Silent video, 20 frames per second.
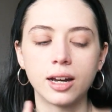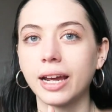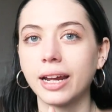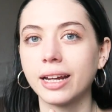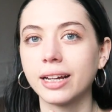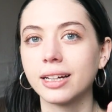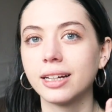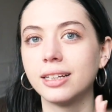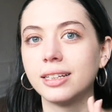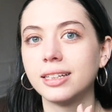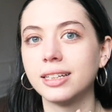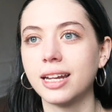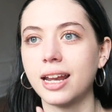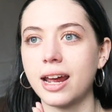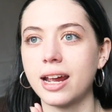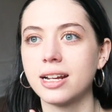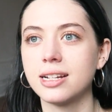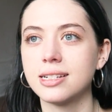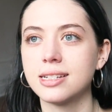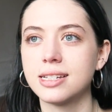like
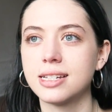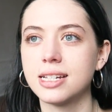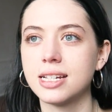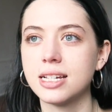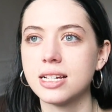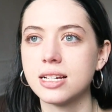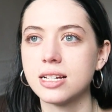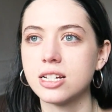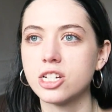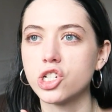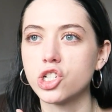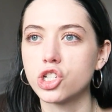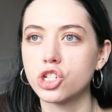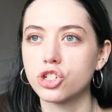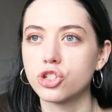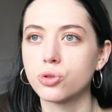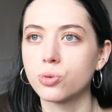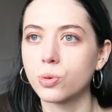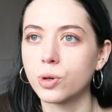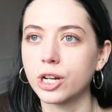19
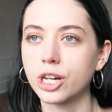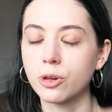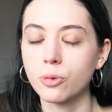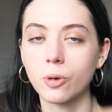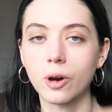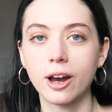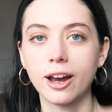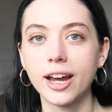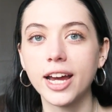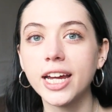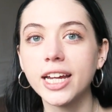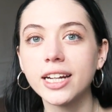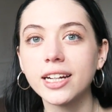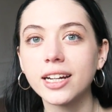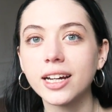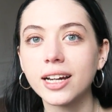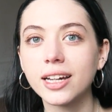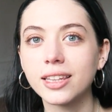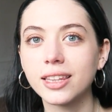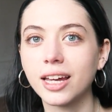to
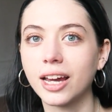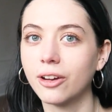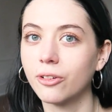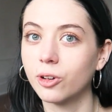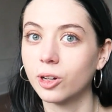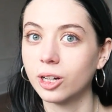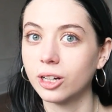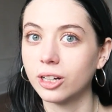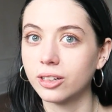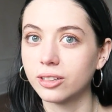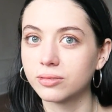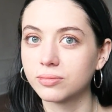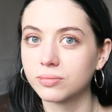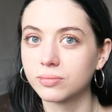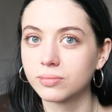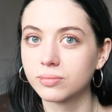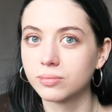21 they were